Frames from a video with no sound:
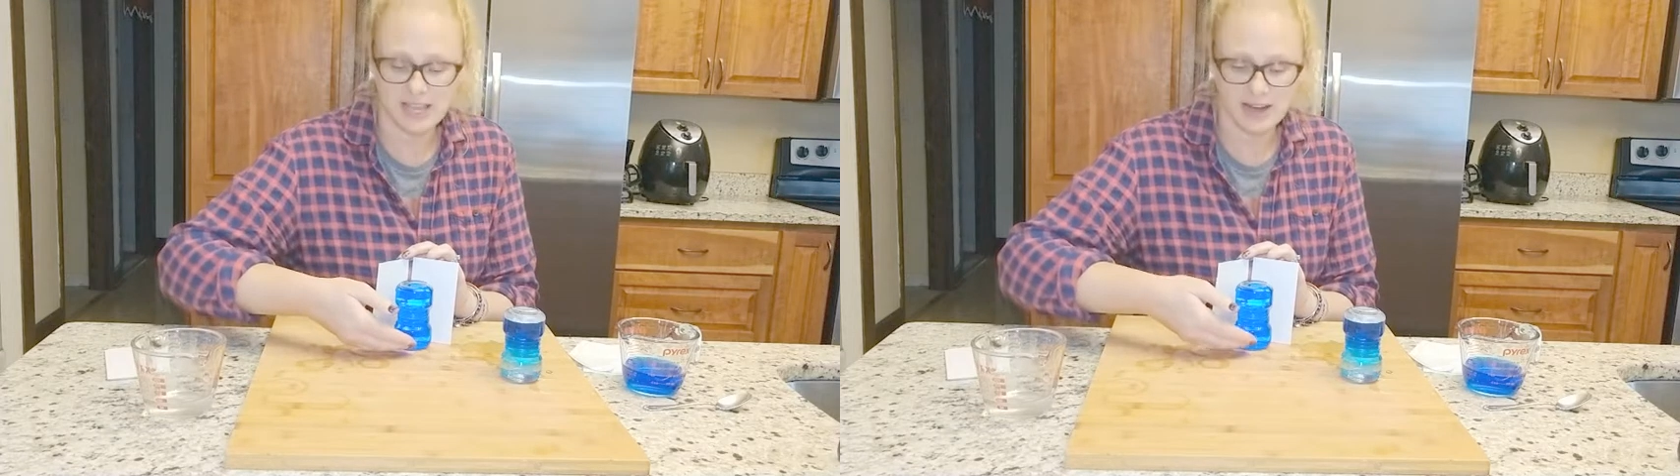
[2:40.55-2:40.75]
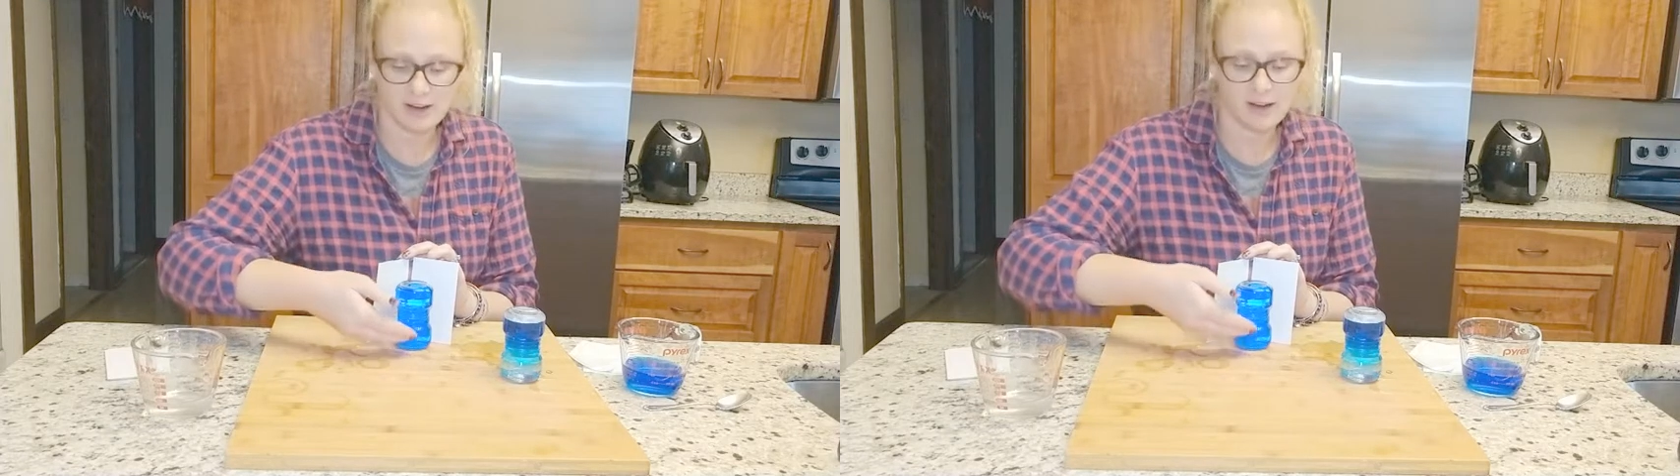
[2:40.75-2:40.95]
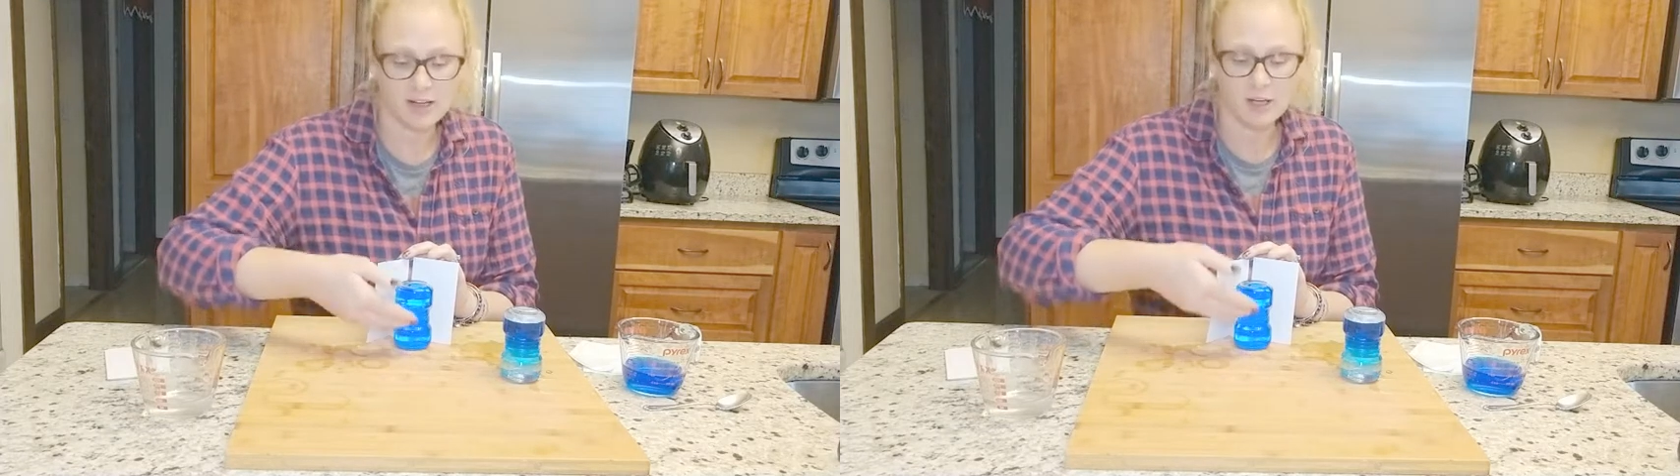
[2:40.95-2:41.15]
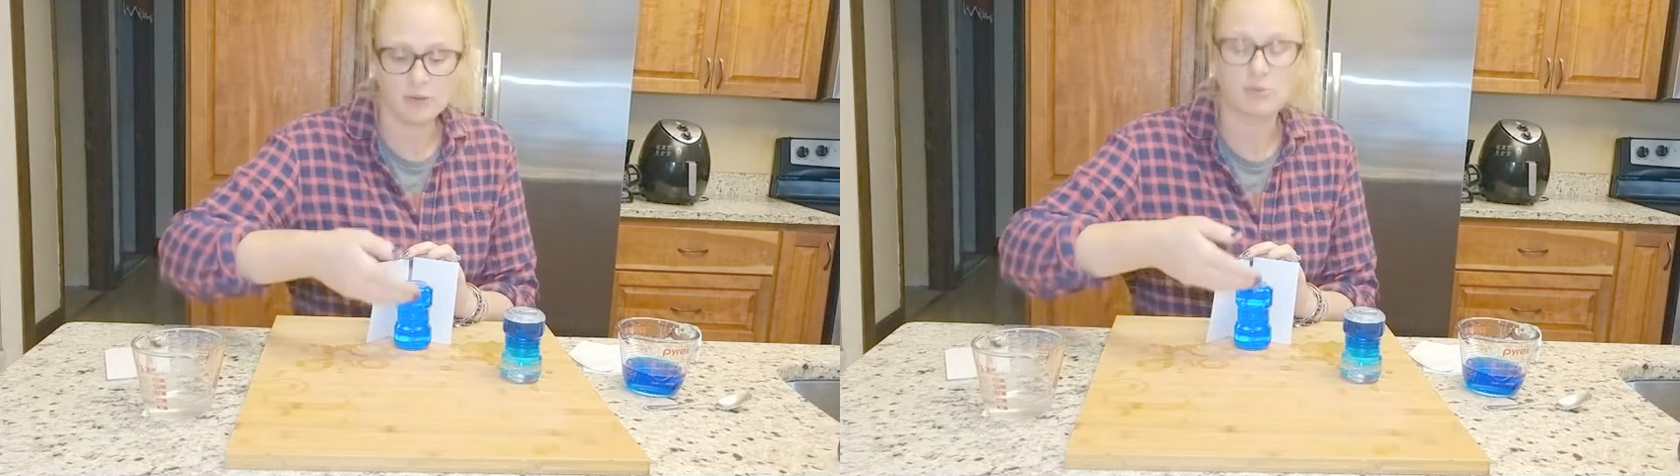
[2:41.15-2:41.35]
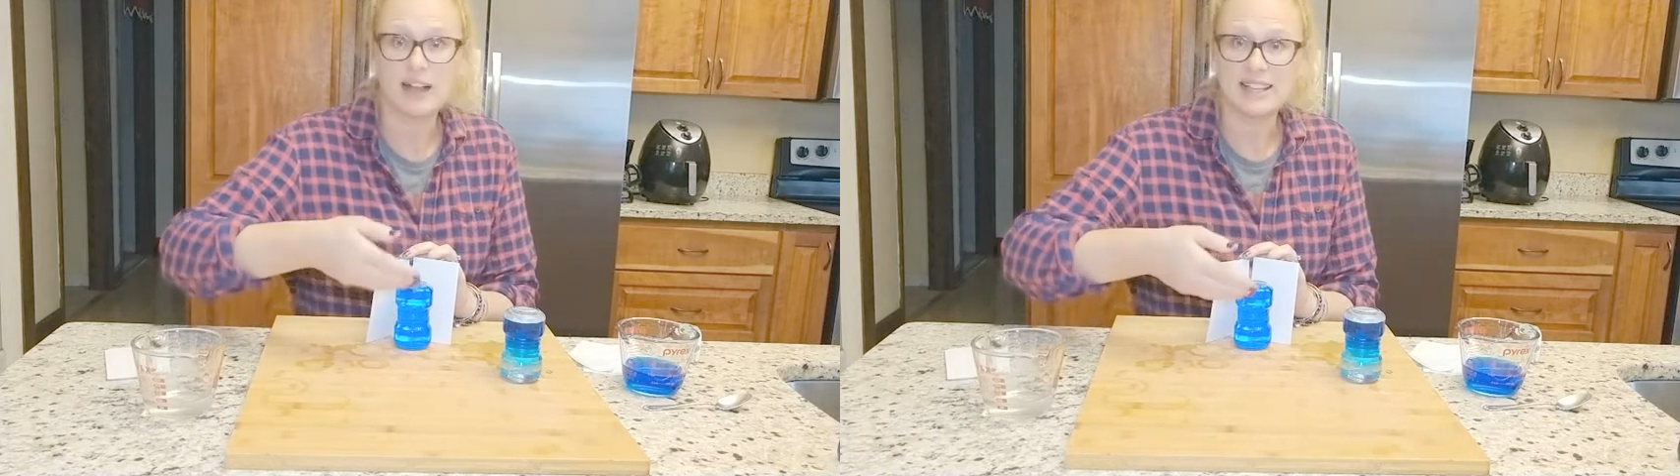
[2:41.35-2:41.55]
air
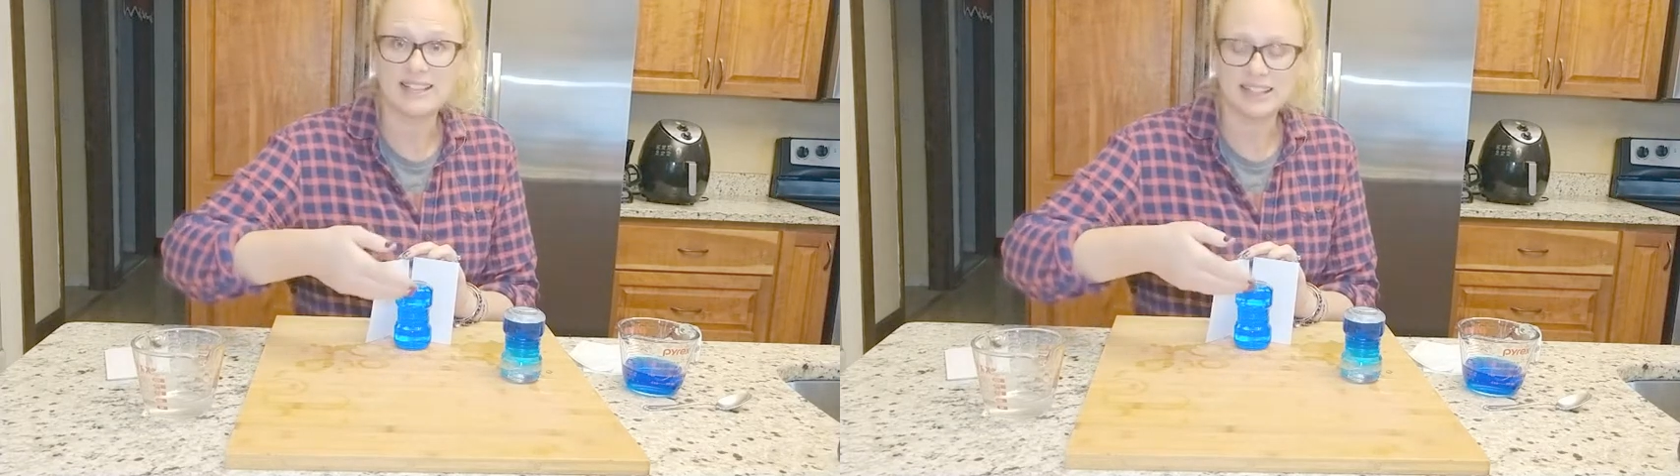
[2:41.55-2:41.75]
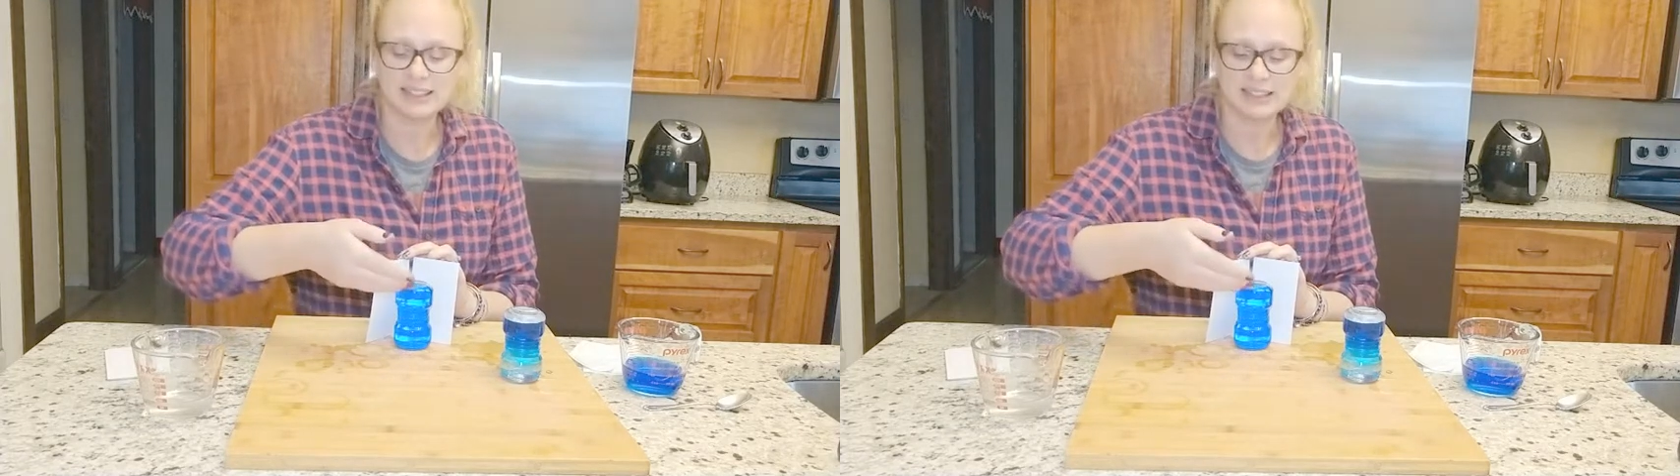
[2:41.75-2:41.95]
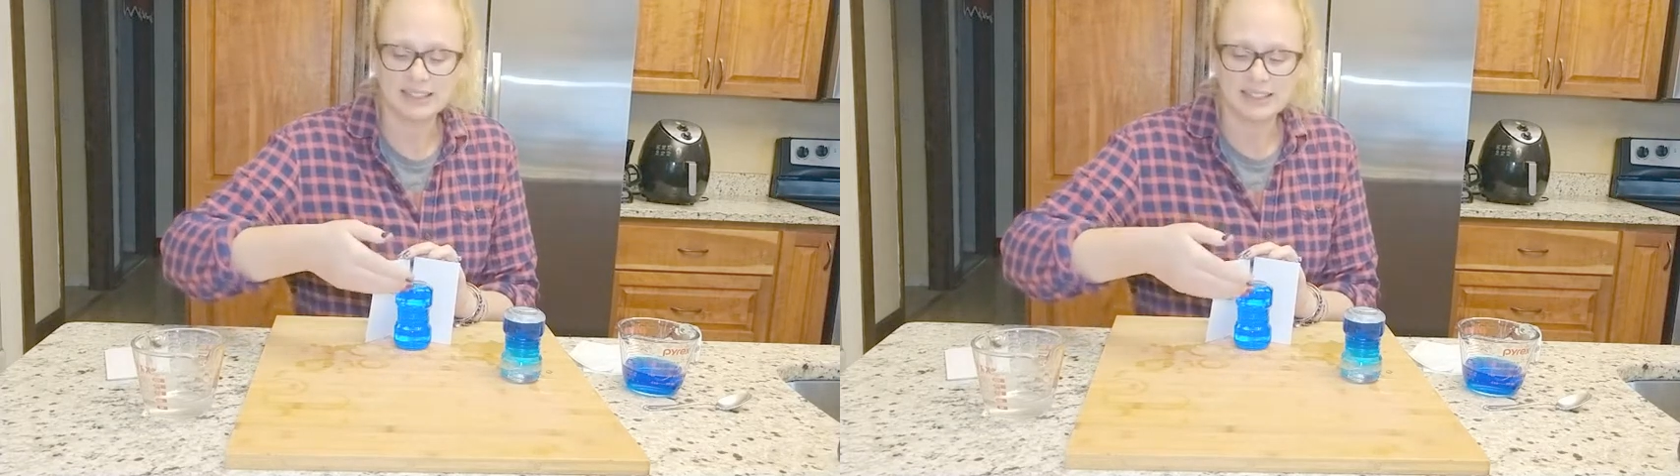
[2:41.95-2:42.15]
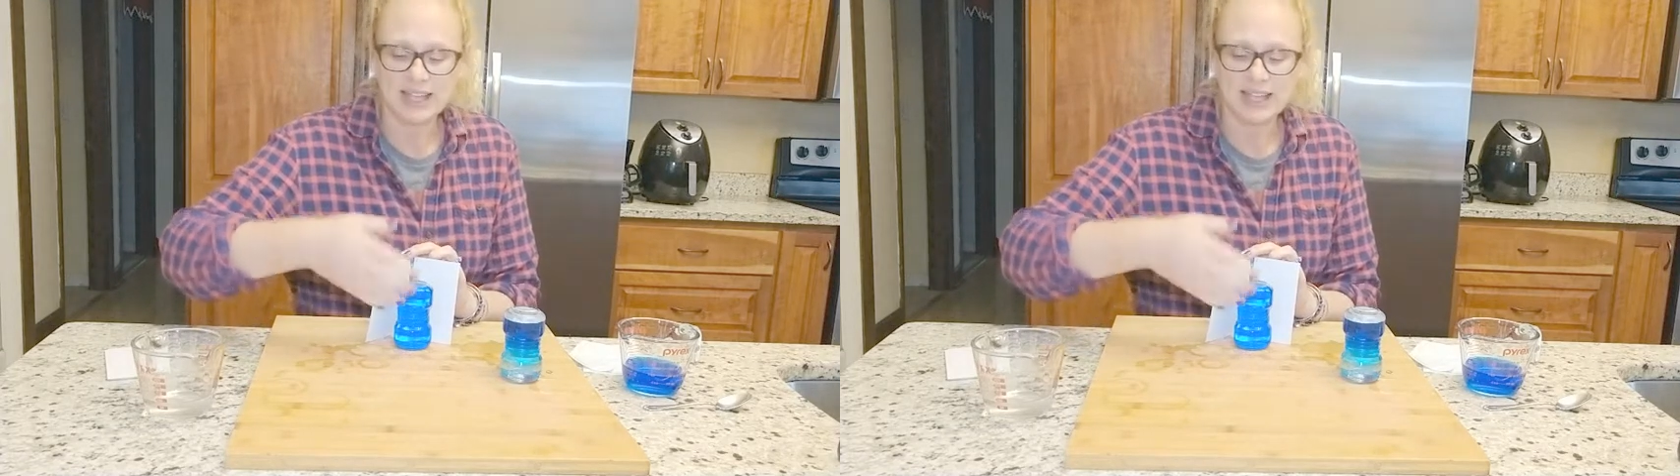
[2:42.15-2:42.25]
rising